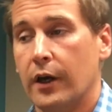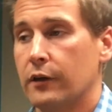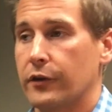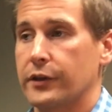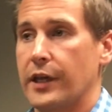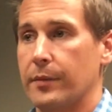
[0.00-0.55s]

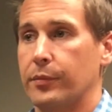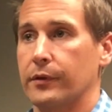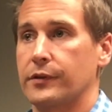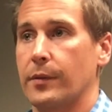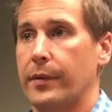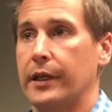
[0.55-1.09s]
For example, if
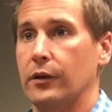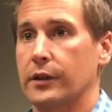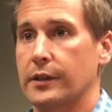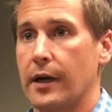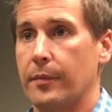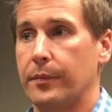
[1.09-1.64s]
somebody
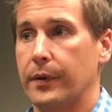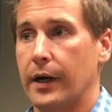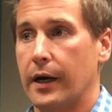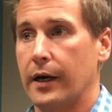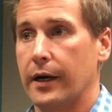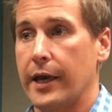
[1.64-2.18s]
looks up
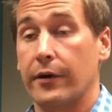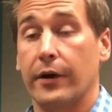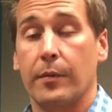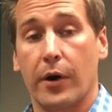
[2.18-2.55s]
internet